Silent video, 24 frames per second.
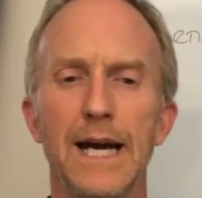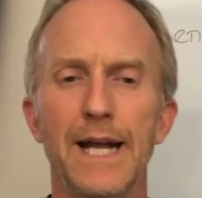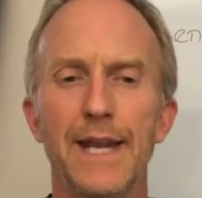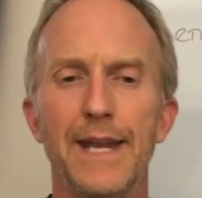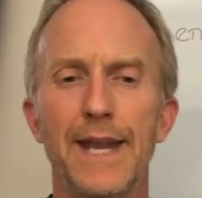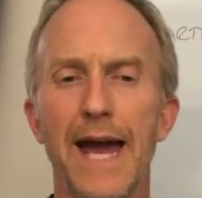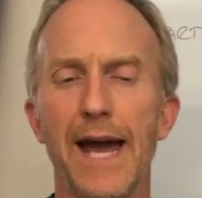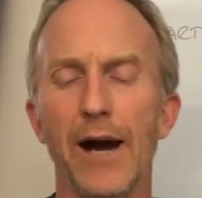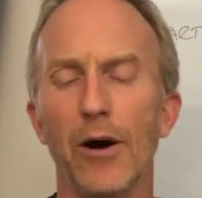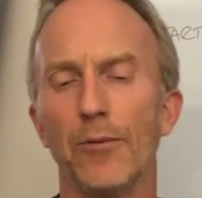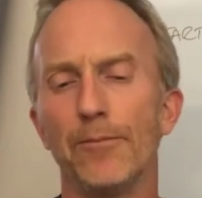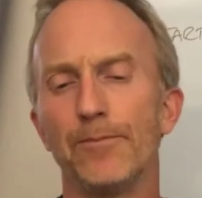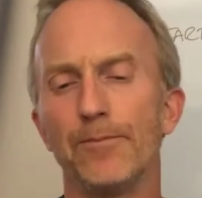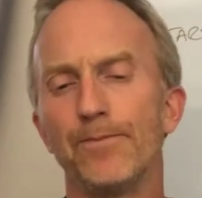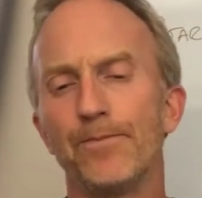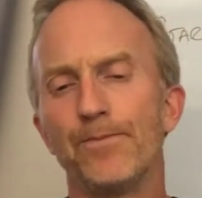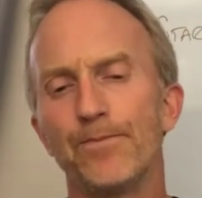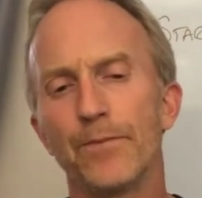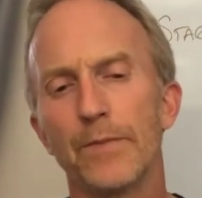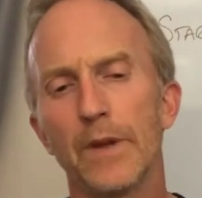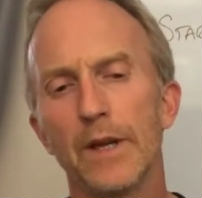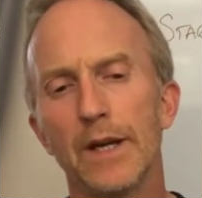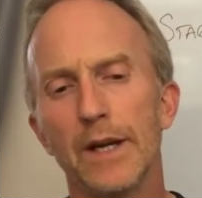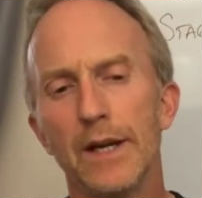Now,
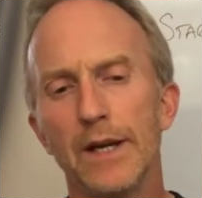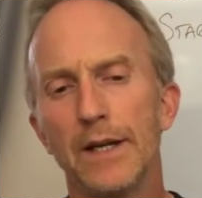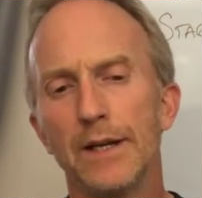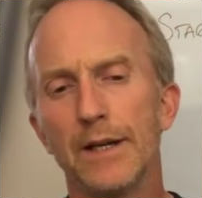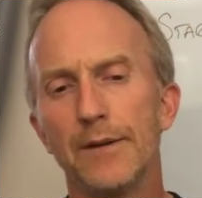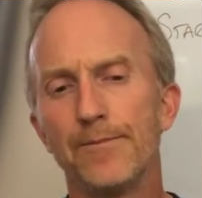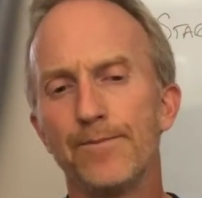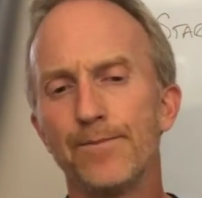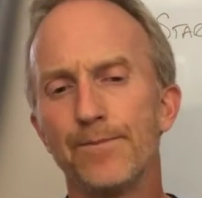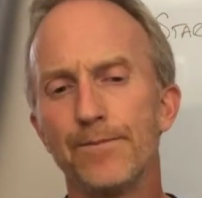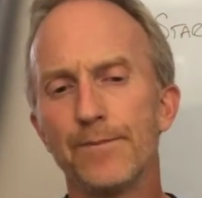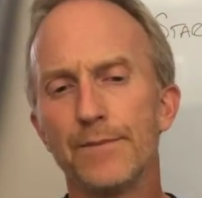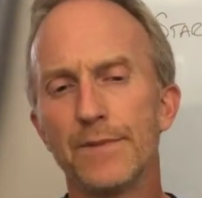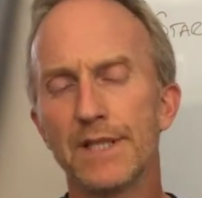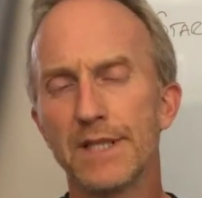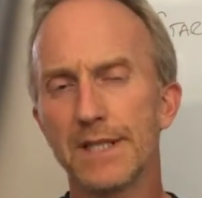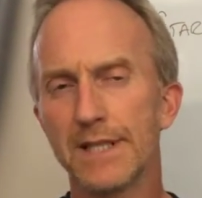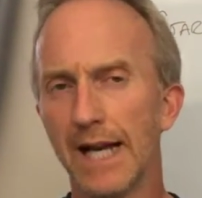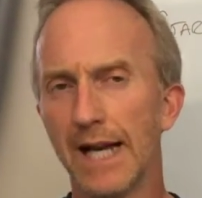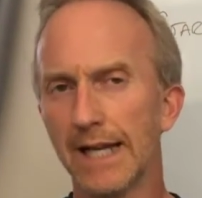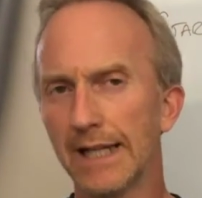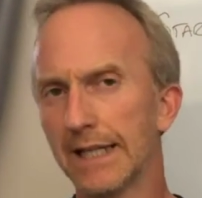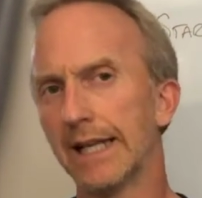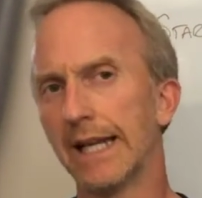
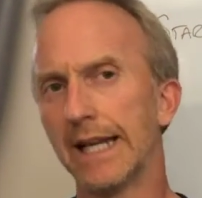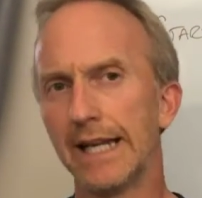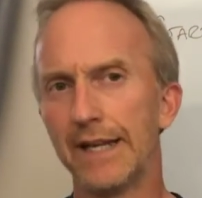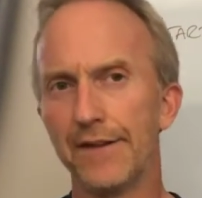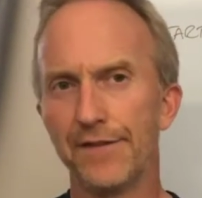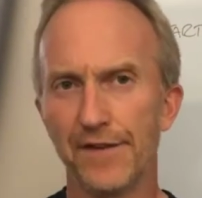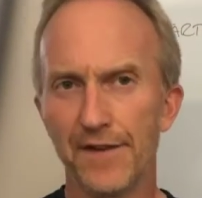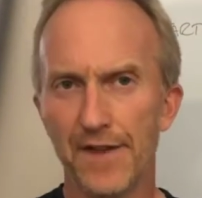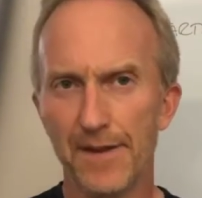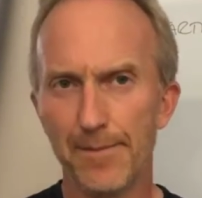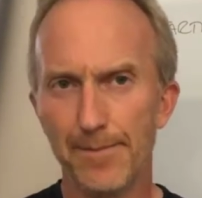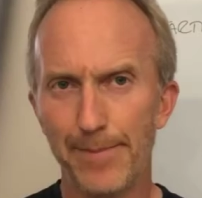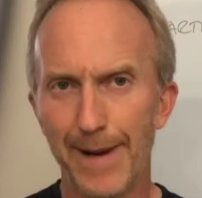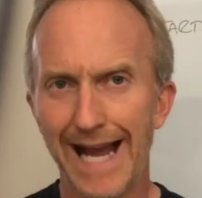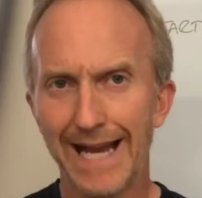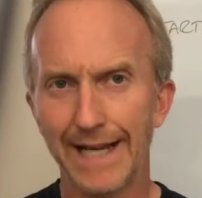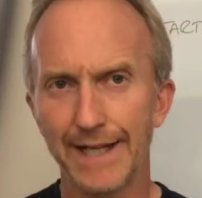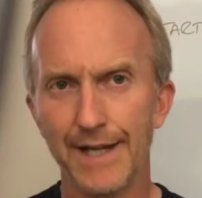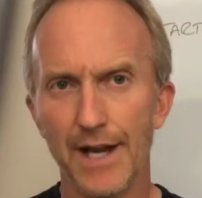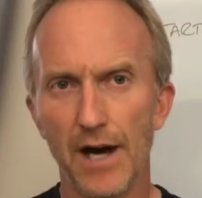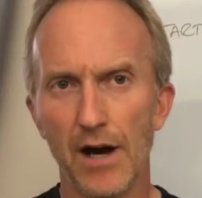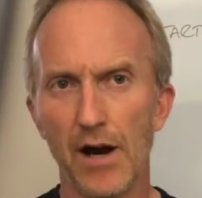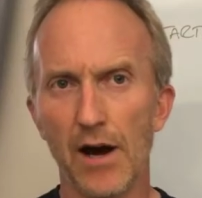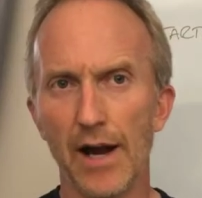suddenly for the back
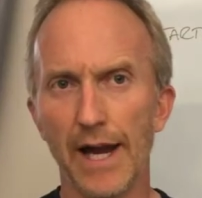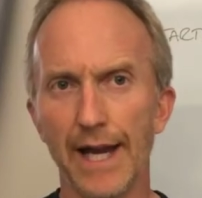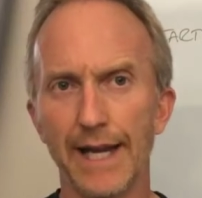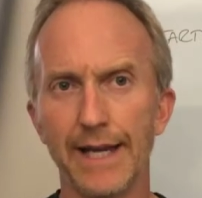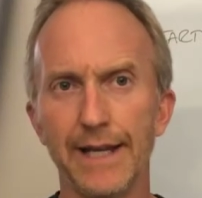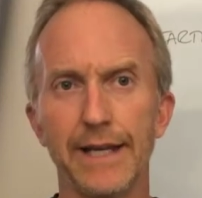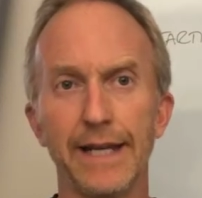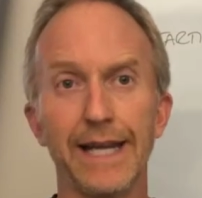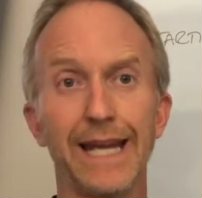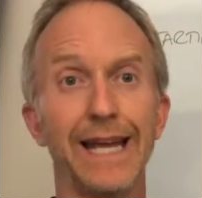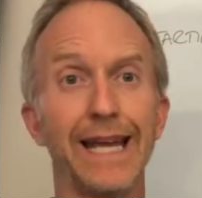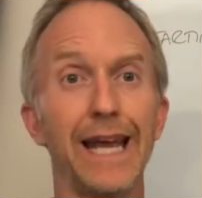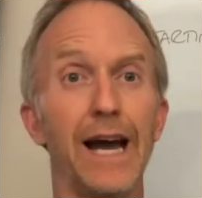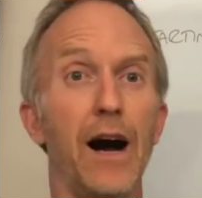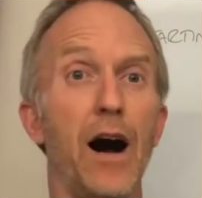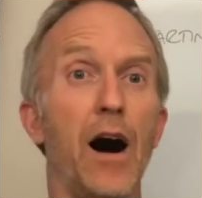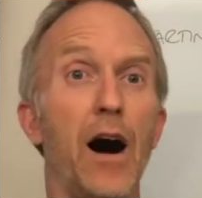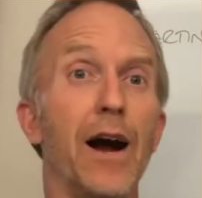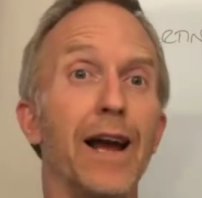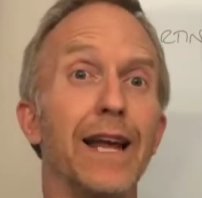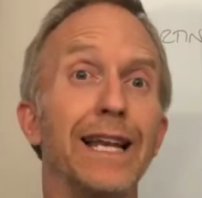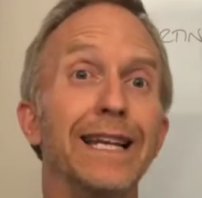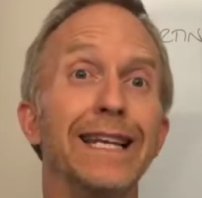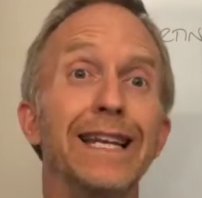9,
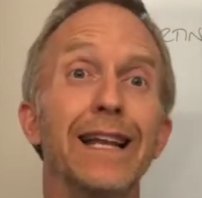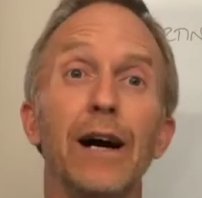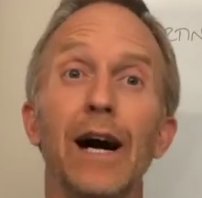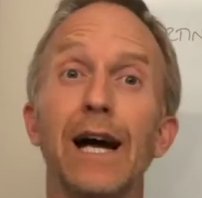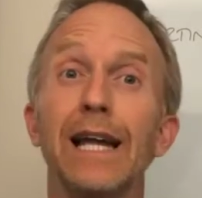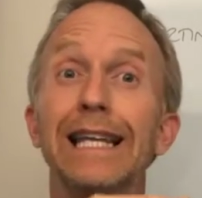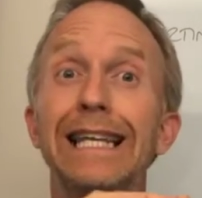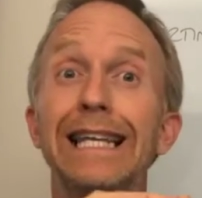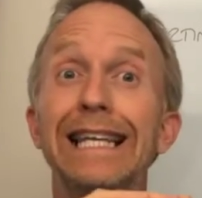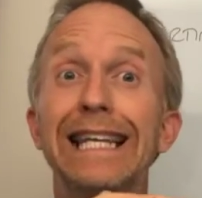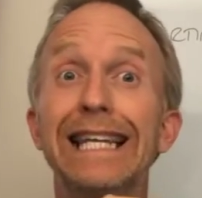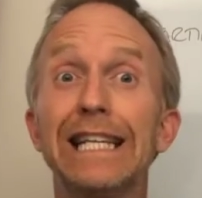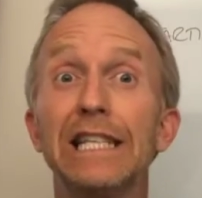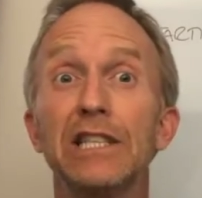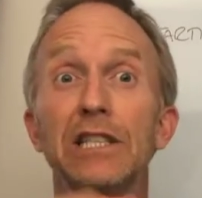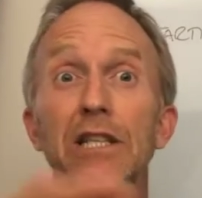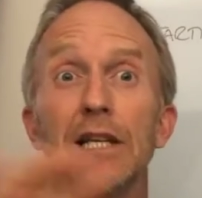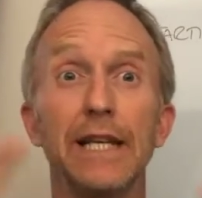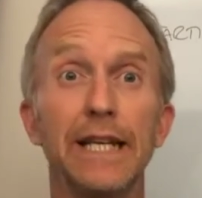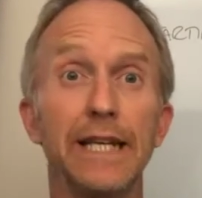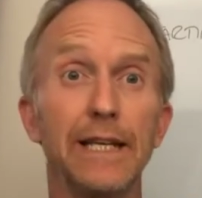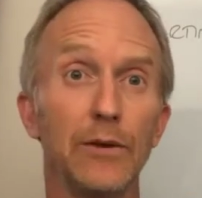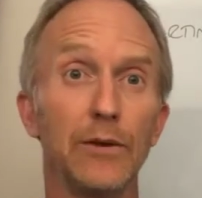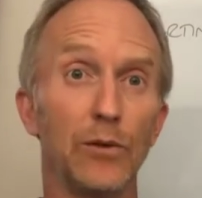I
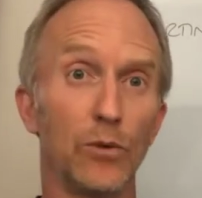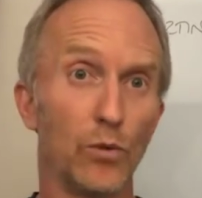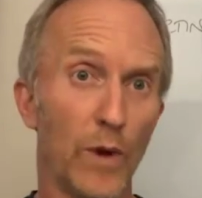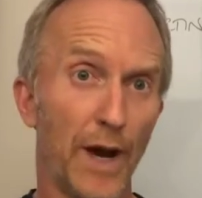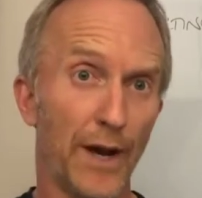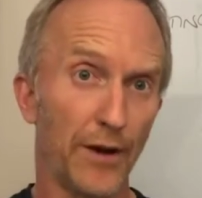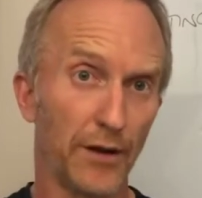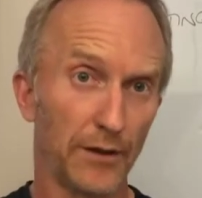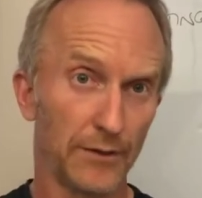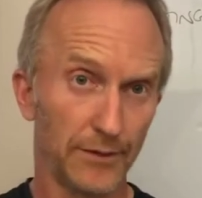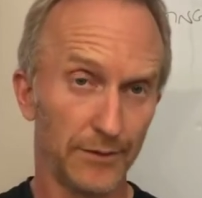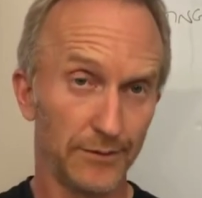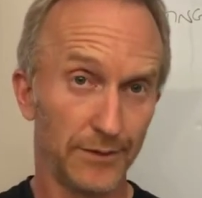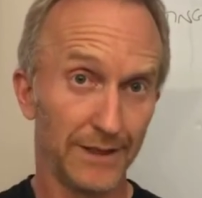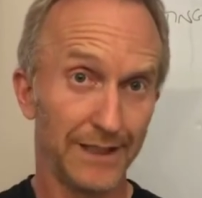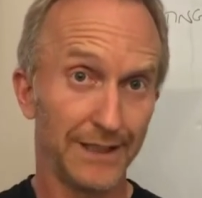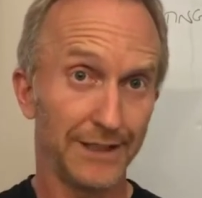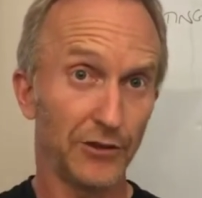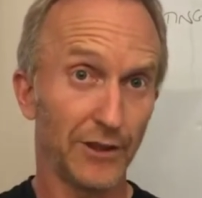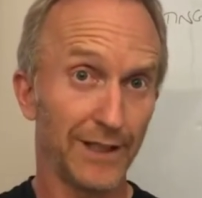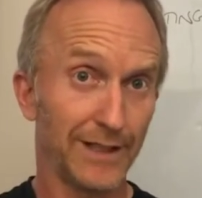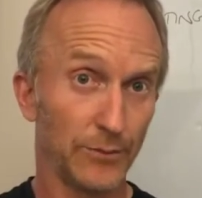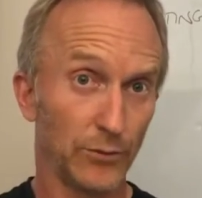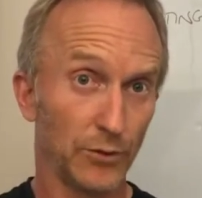literally
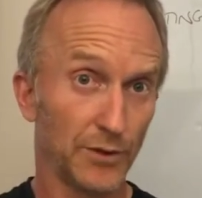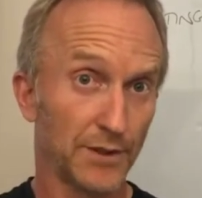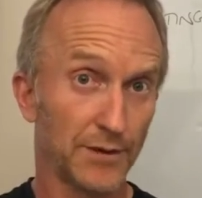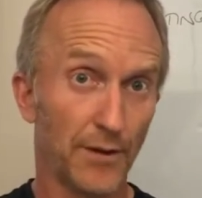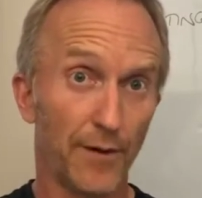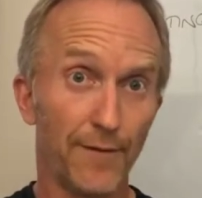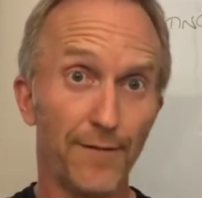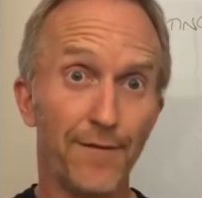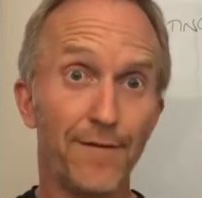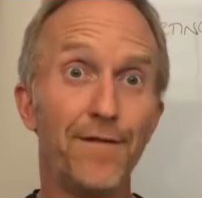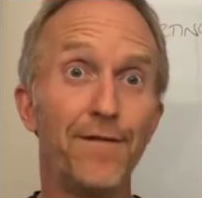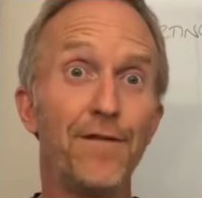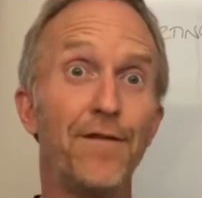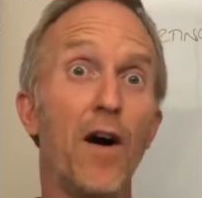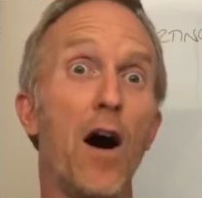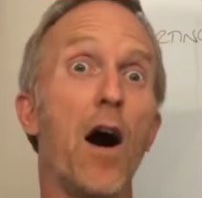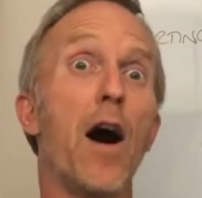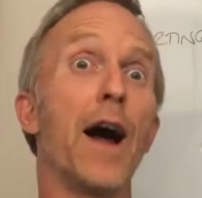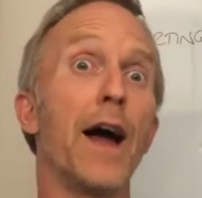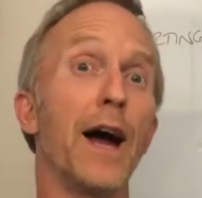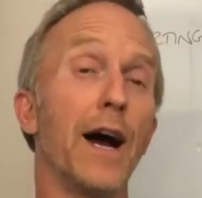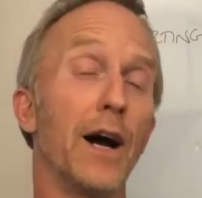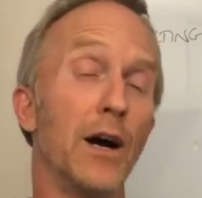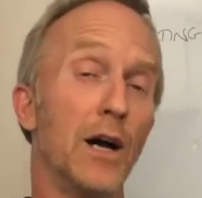was on
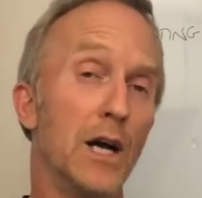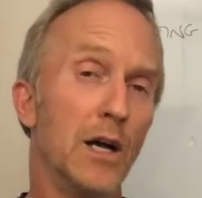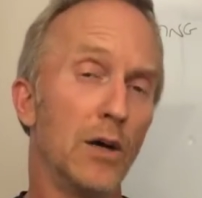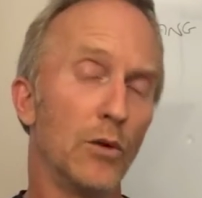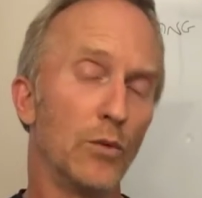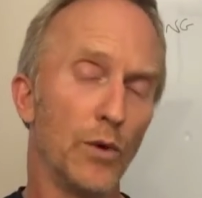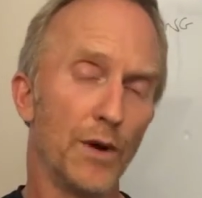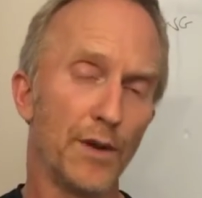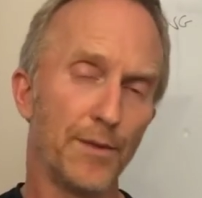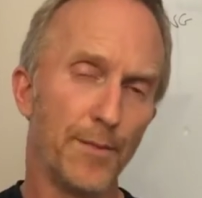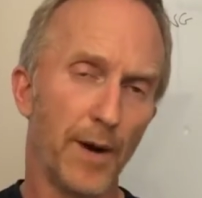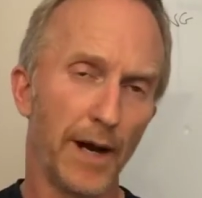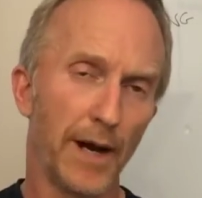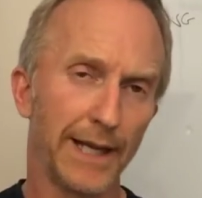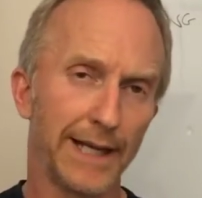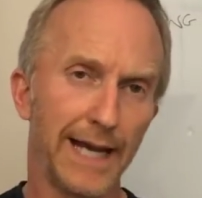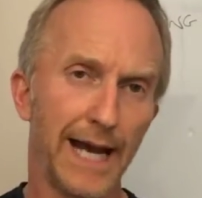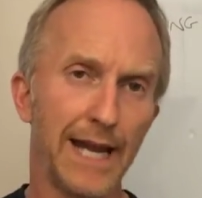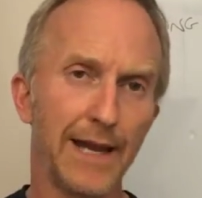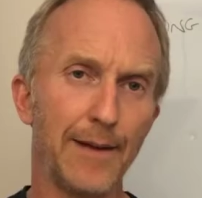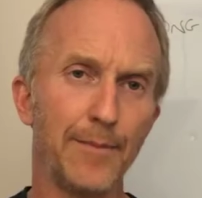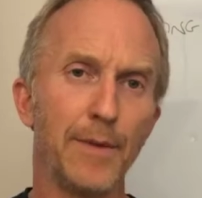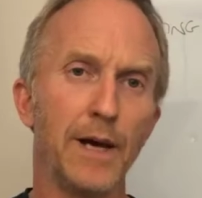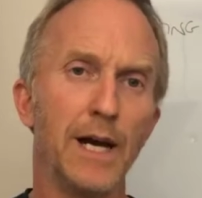fire with my
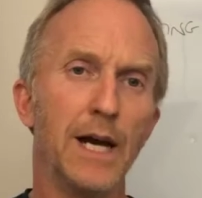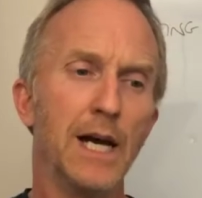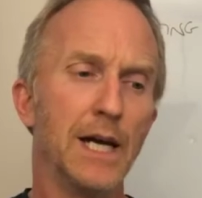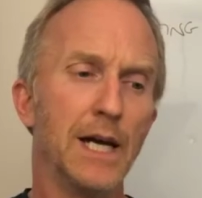game.